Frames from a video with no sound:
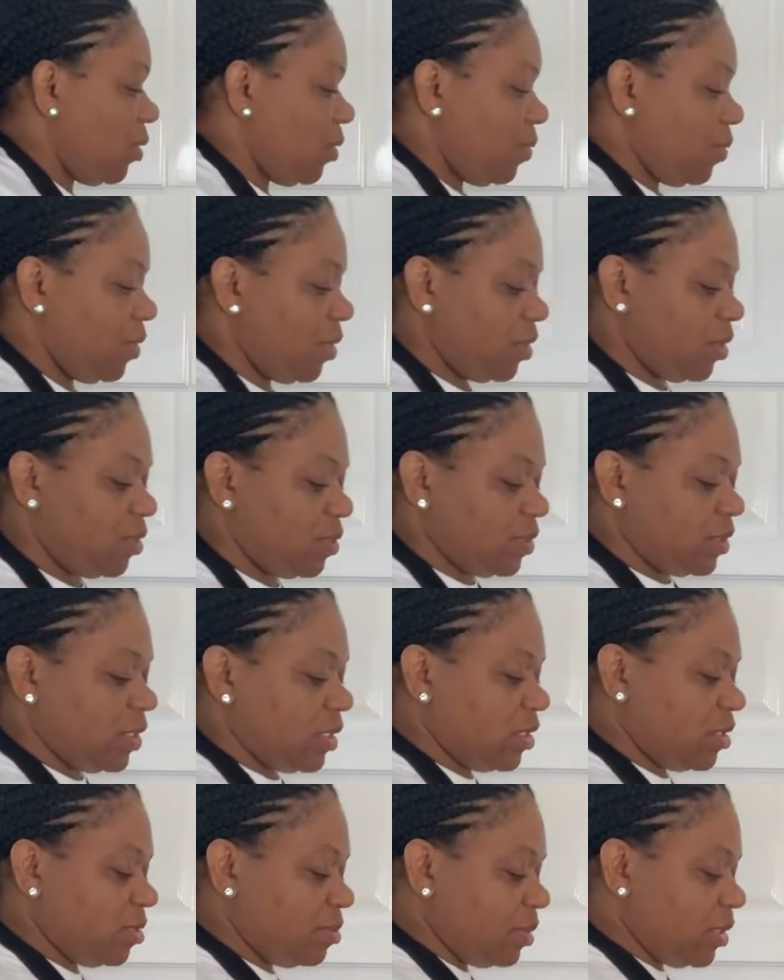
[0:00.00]
Maybe a
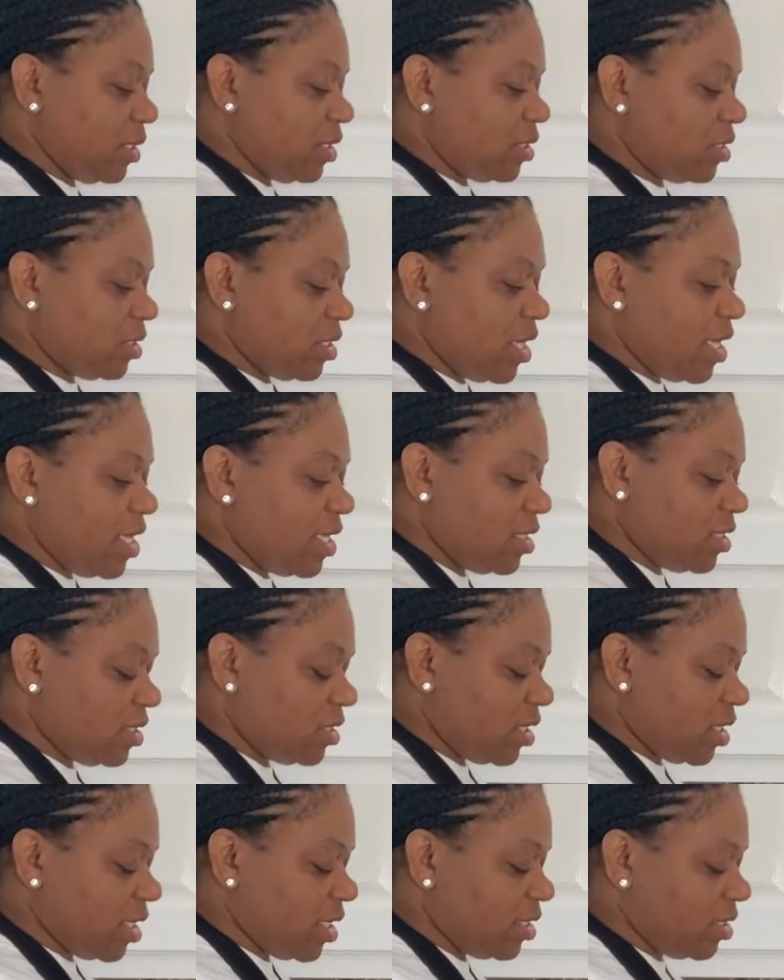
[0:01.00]
little bit of soy
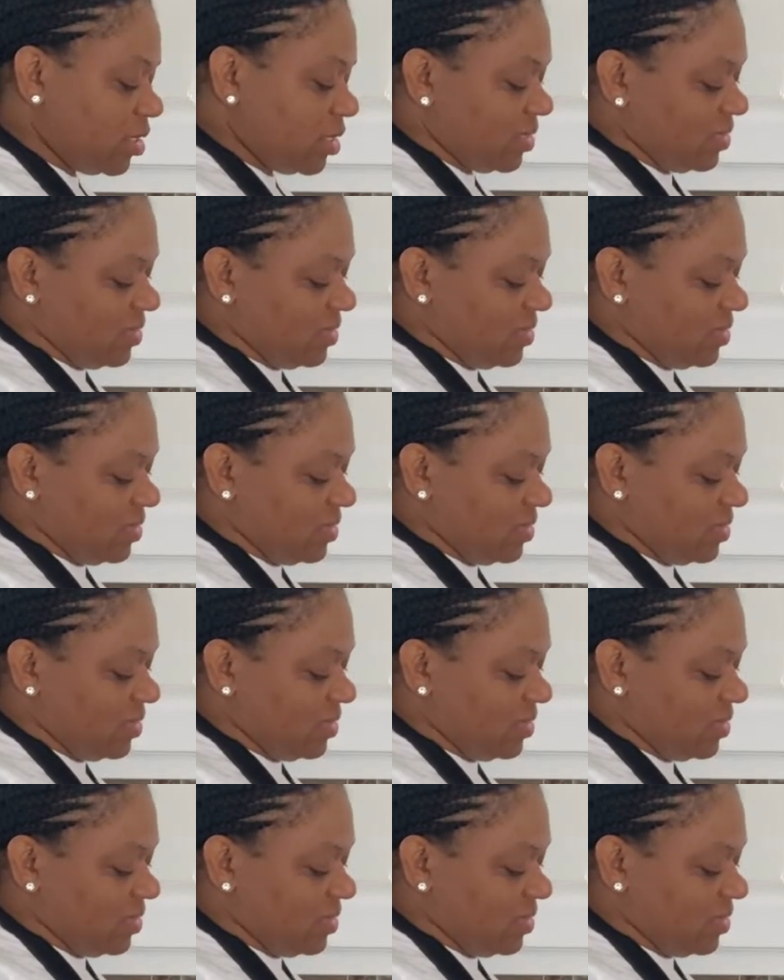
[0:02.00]
sauce.